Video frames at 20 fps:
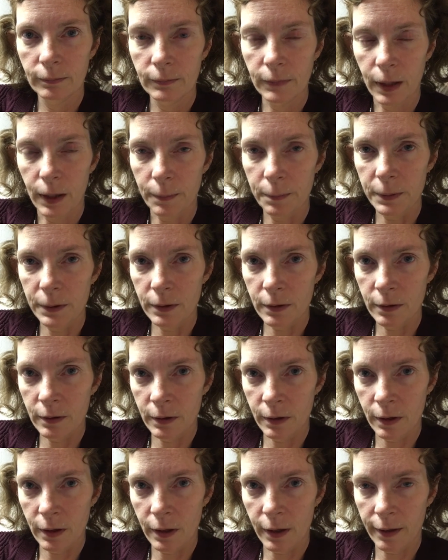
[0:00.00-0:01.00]
Hope you're
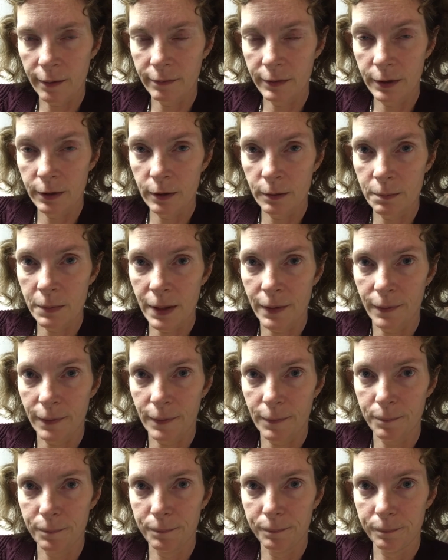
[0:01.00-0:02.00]
having a good month.
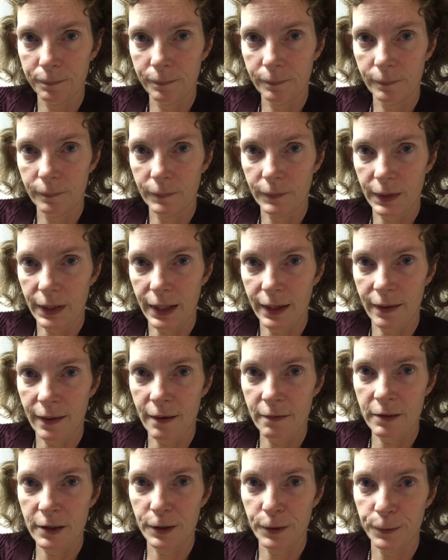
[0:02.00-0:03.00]
Okay,
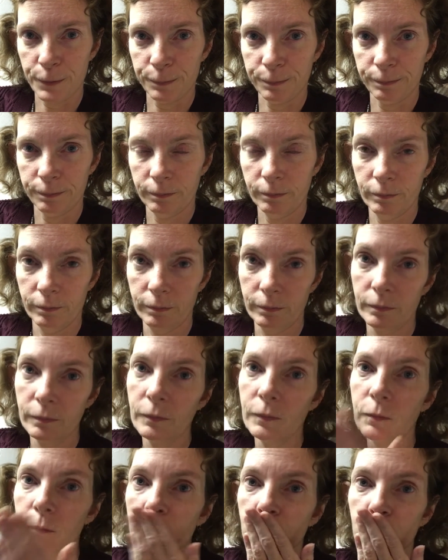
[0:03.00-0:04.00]
love you.
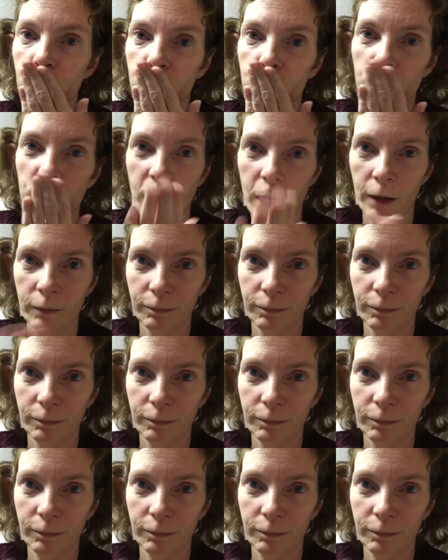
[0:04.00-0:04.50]
Mwah.